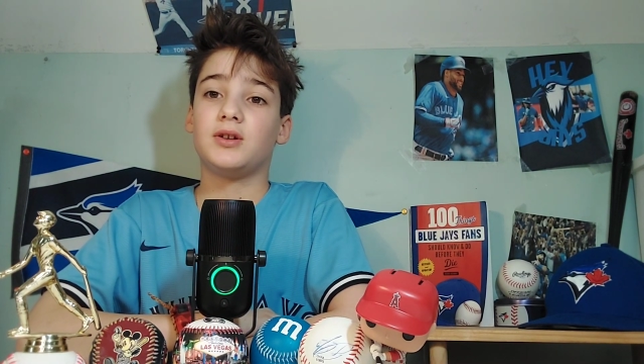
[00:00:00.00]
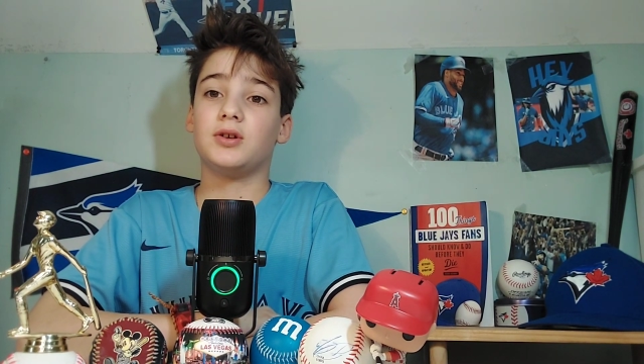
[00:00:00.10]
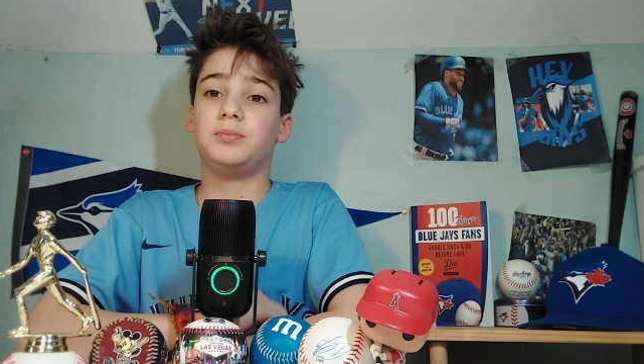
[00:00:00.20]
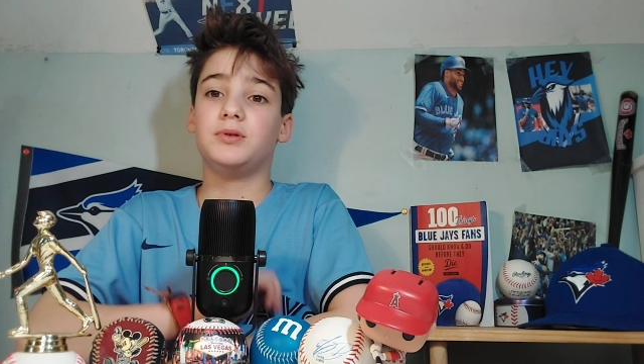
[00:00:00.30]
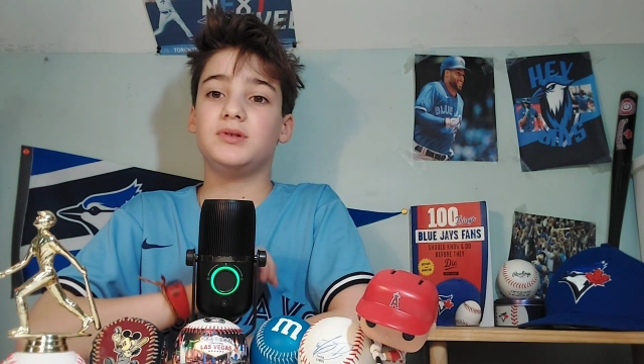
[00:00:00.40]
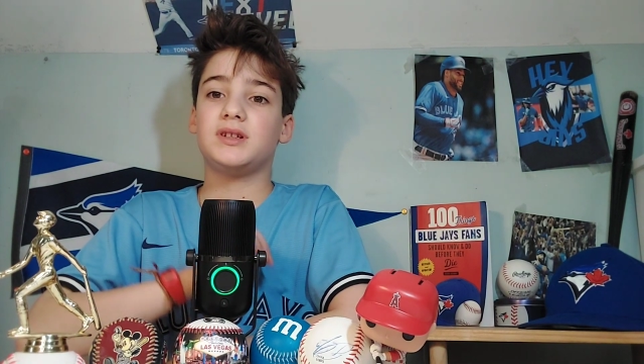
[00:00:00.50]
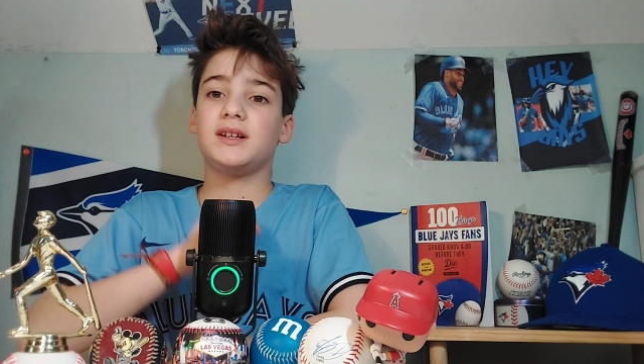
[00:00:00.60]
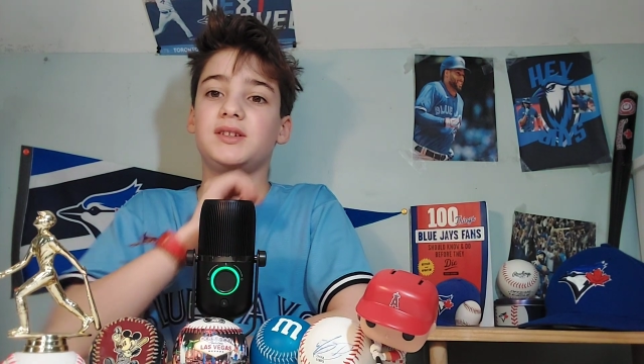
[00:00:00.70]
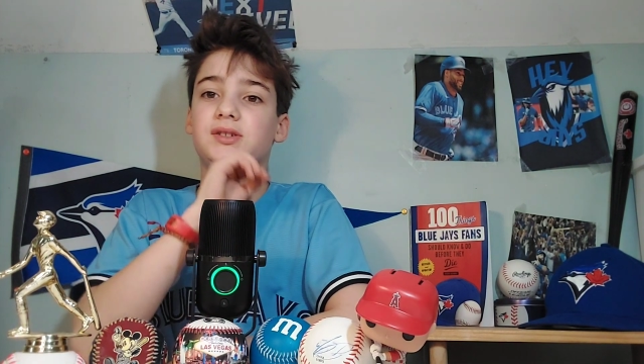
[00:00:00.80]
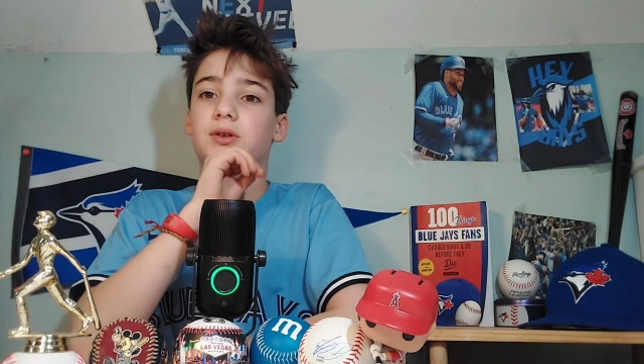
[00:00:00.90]
The Blue
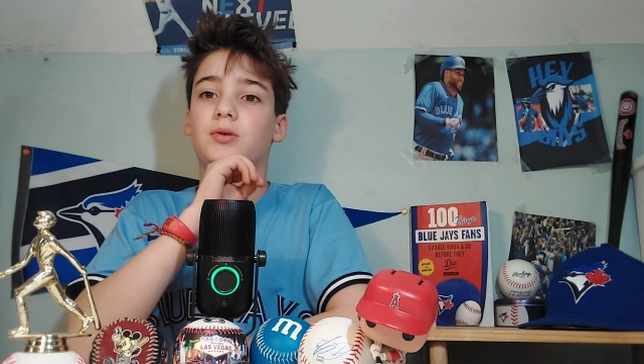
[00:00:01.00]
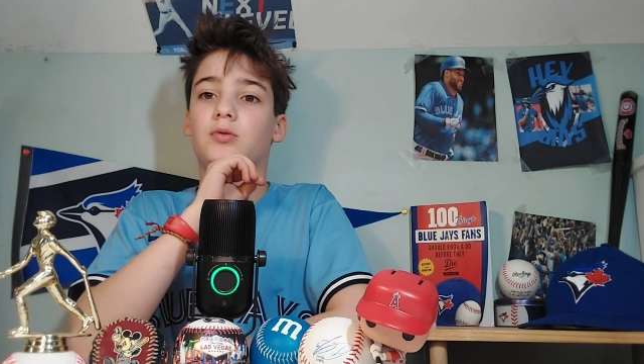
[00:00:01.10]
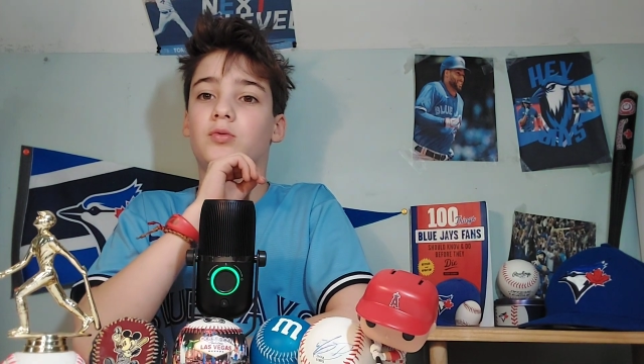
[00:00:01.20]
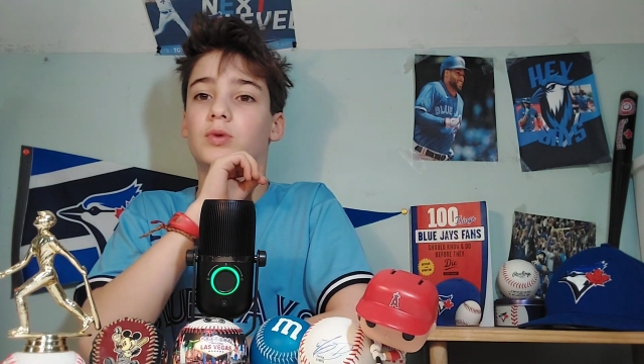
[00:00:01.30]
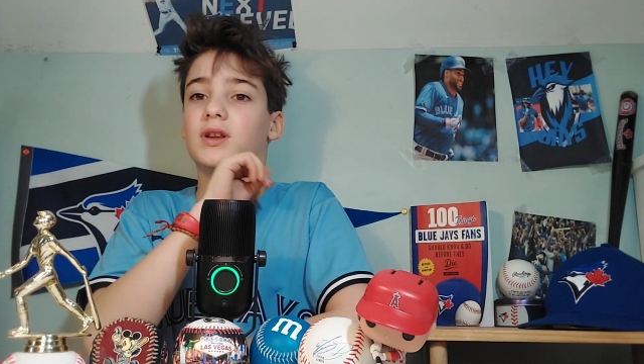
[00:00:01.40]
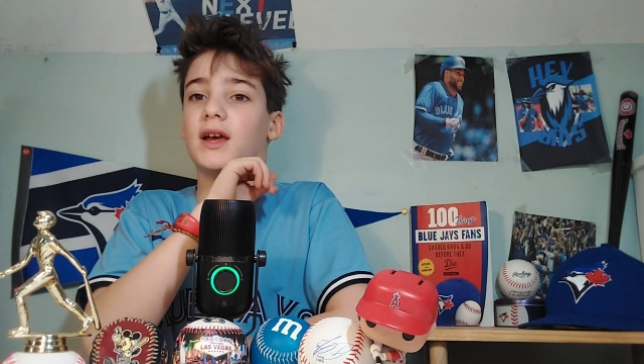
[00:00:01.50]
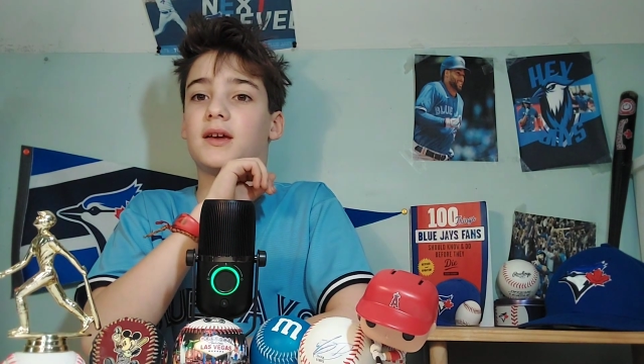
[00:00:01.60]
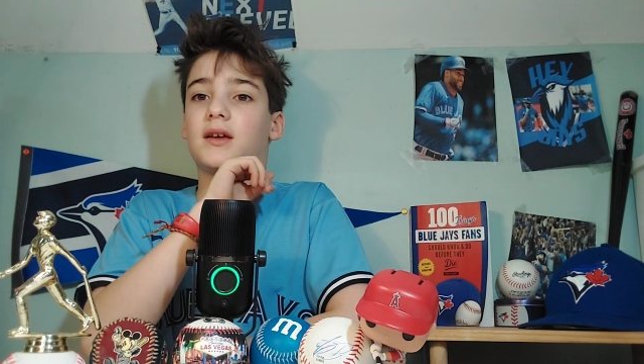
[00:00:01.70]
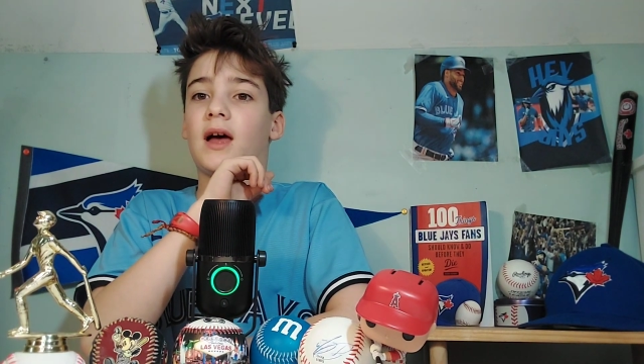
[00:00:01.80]
Jays were like,